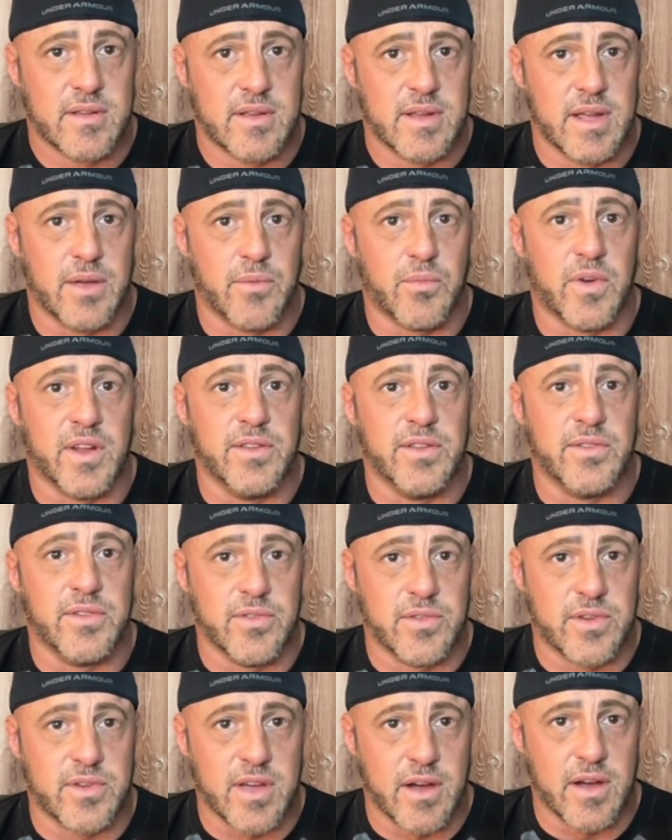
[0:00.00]
And when you
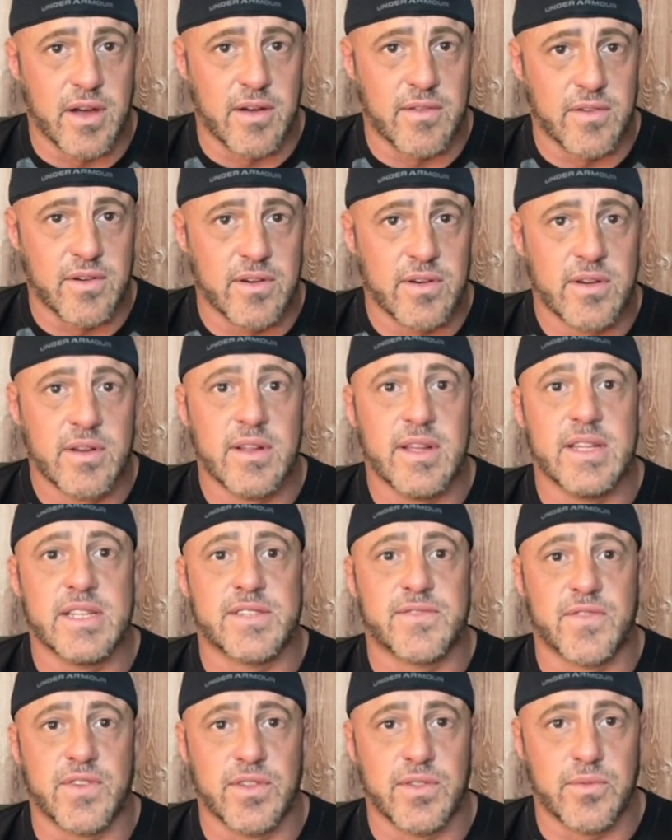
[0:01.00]
do cover, it's for the